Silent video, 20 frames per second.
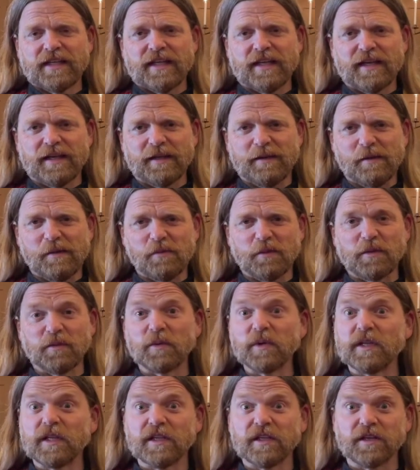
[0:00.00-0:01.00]
Uh, we
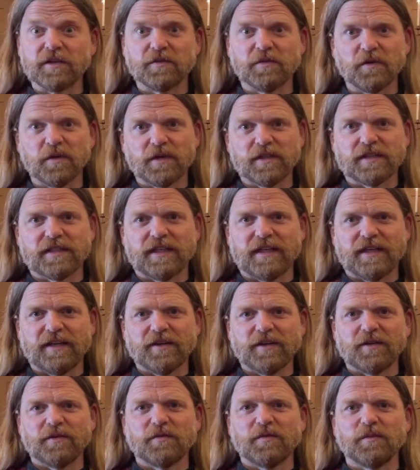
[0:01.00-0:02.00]
really look forward to
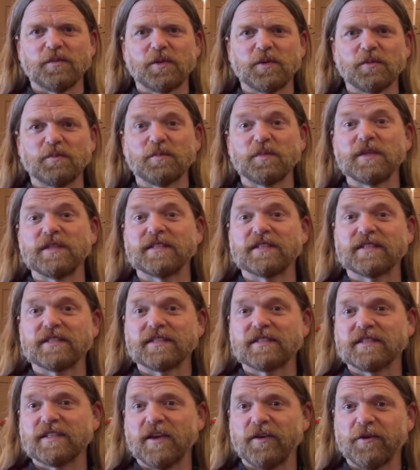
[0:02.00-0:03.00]
hearing from you and please
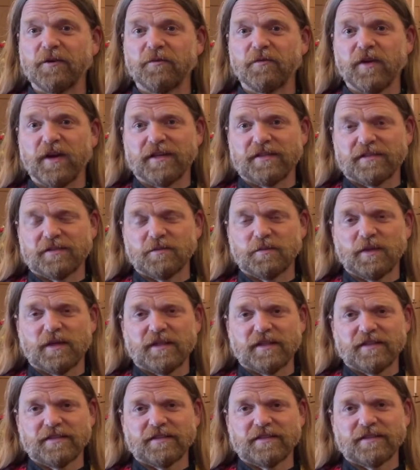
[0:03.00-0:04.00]
tell your friends
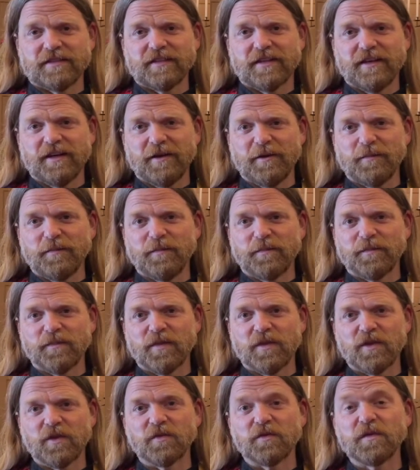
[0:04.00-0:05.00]
because um,
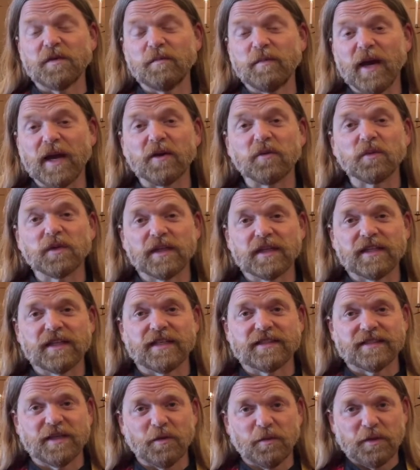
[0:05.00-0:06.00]
your feedback really
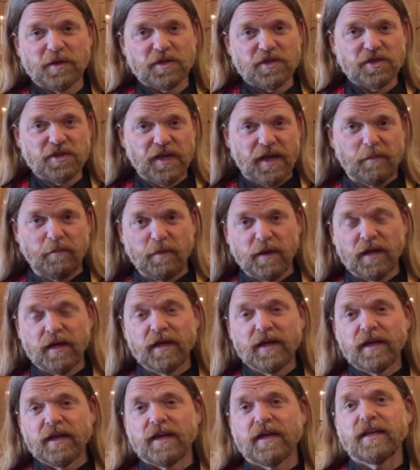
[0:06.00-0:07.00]
does help us shape
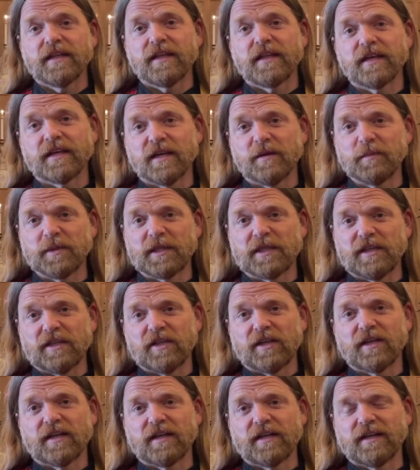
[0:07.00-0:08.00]
the coming
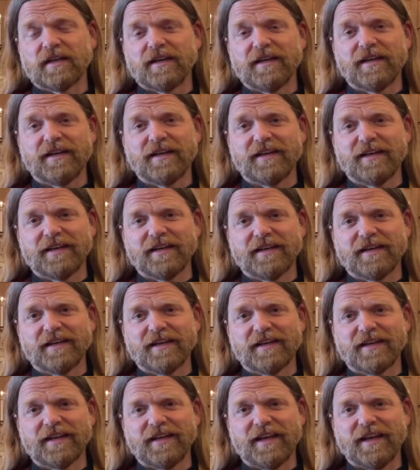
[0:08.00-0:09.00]
year uh,
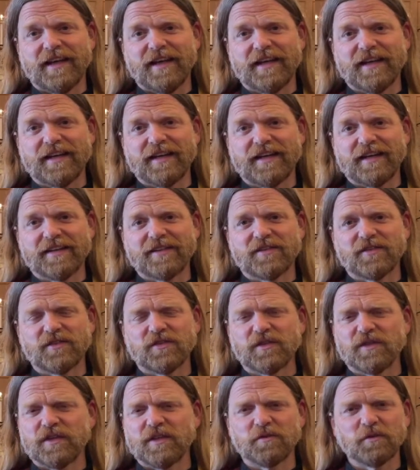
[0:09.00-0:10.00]
and
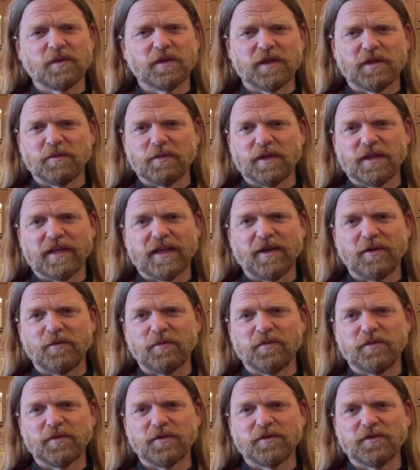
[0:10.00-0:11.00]
it's really, really
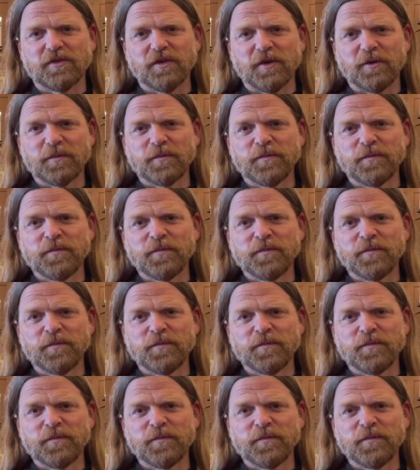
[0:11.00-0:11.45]
helpful. So